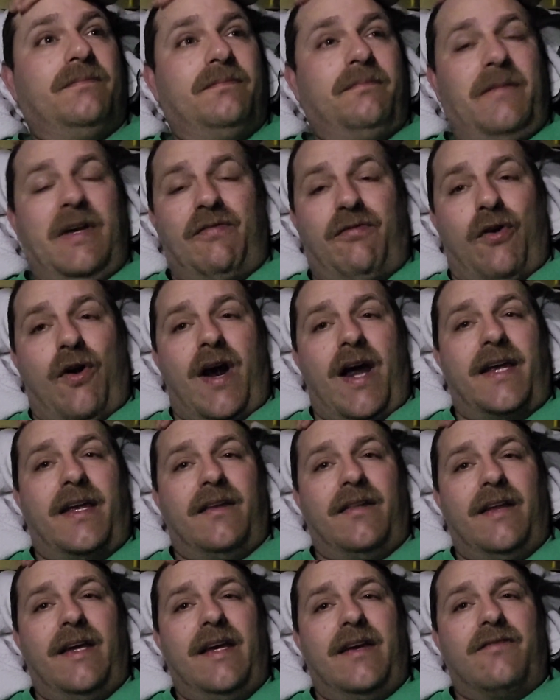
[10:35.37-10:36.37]
before I
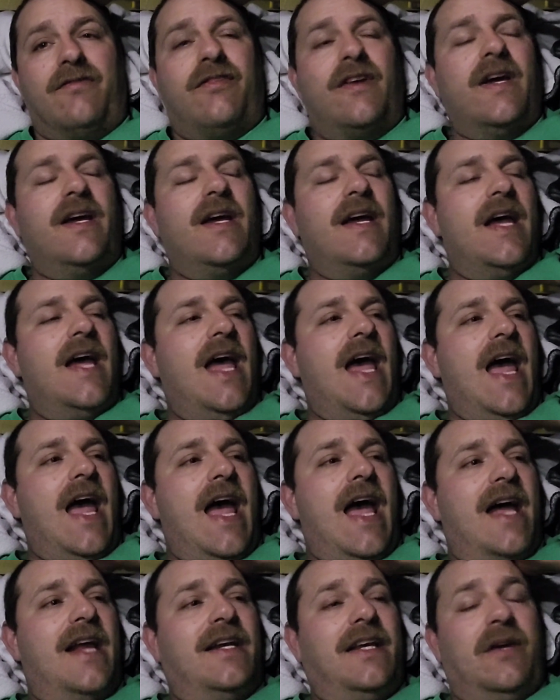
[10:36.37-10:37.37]
can leave,
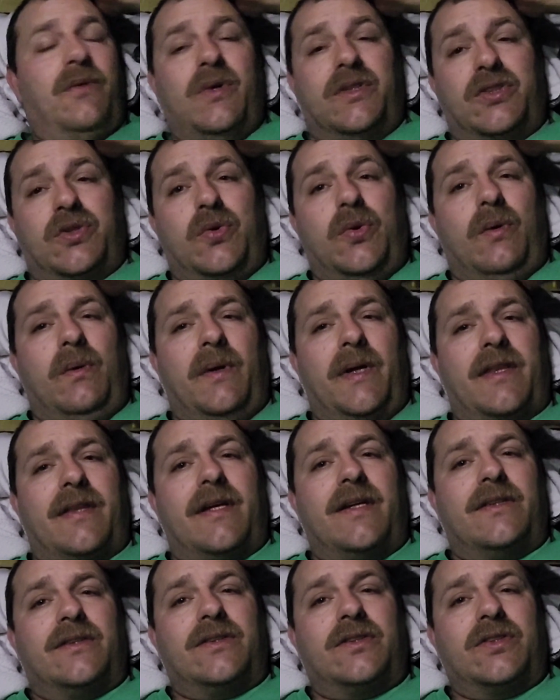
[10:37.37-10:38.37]
and he was cool with
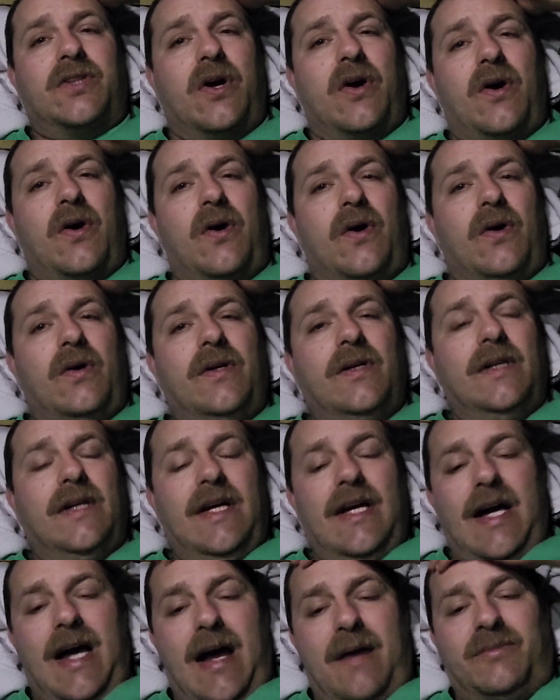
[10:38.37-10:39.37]
it. So
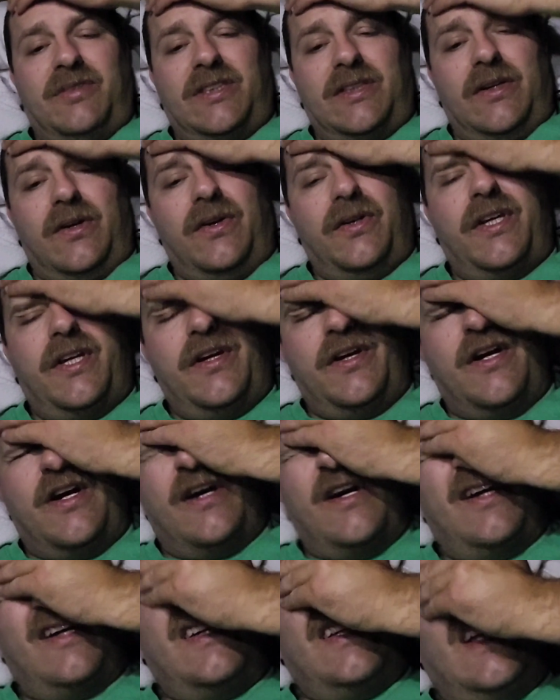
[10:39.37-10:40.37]
I'm still
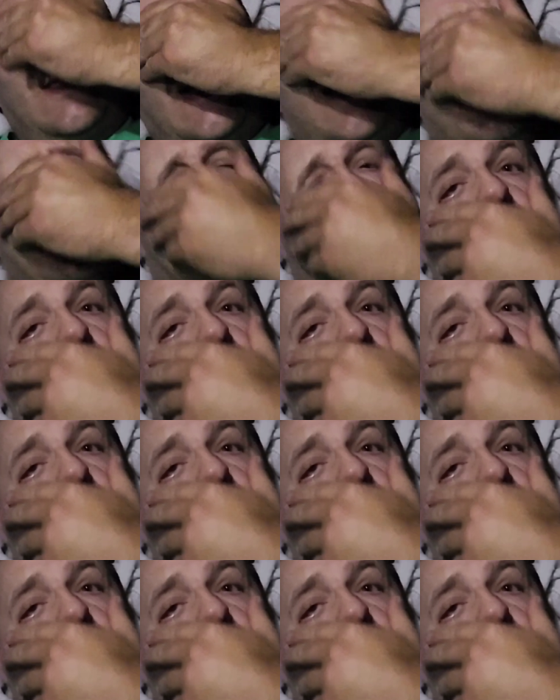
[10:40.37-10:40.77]
here in the